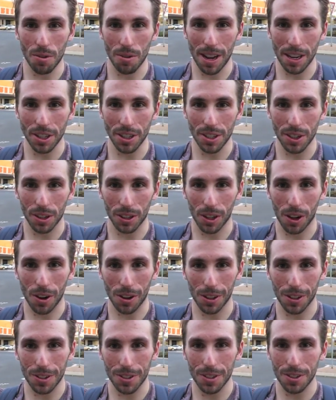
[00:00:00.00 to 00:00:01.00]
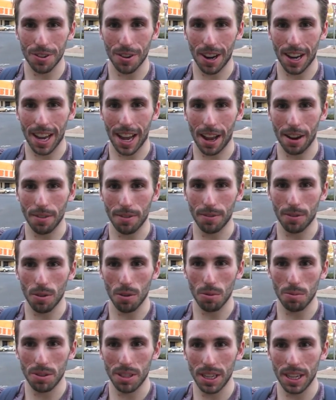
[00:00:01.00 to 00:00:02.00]
we're just on Lachlan Street at
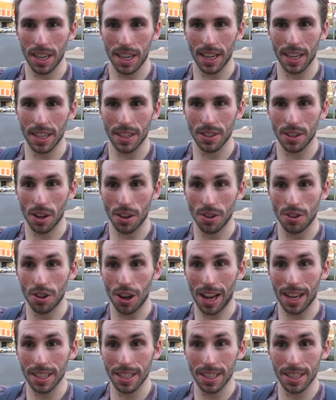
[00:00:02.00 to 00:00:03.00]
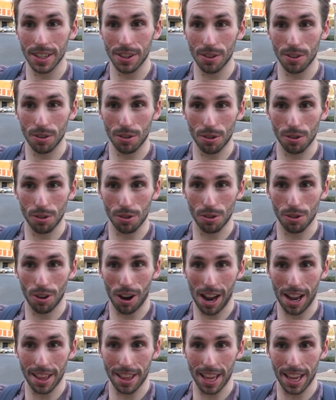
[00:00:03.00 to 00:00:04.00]
Forbes here. So just
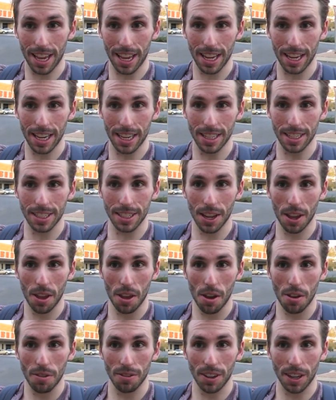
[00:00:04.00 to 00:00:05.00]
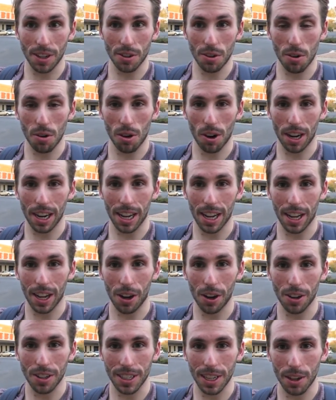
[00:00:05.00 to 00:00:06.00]
right there is Victoria
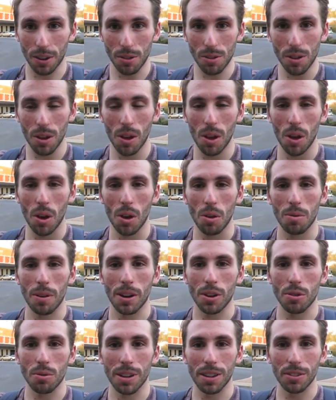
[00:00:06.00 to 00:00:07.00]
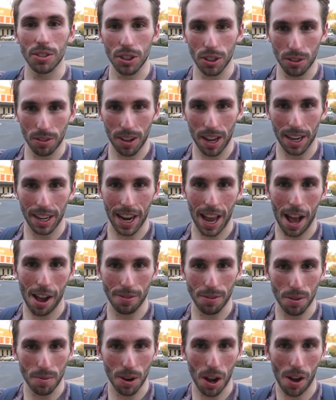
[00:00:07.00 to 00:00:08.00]
Hotel, which we've just found
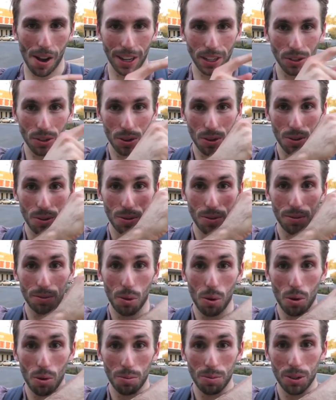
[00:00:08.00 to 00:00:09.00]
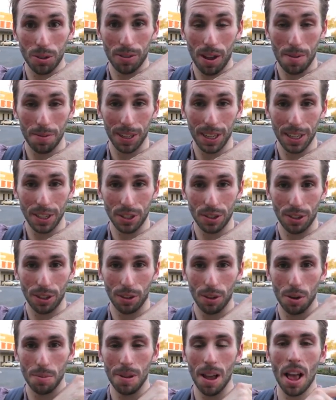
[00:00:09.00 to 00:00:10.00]
out from going to Forbes Family History
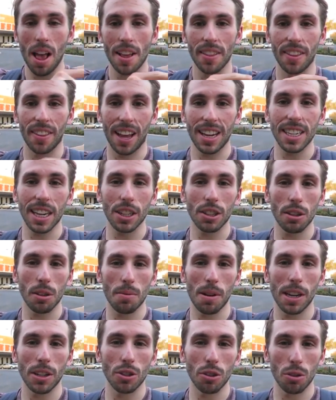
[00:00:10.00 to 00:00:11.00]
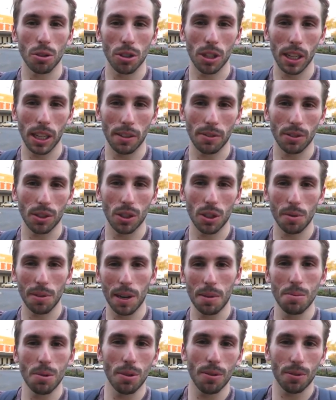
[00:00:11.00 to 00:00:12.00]
Group. That's actually where George lived. So
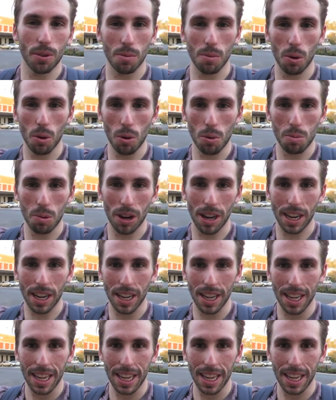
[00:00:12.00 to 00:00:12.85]
when he moved from Albury,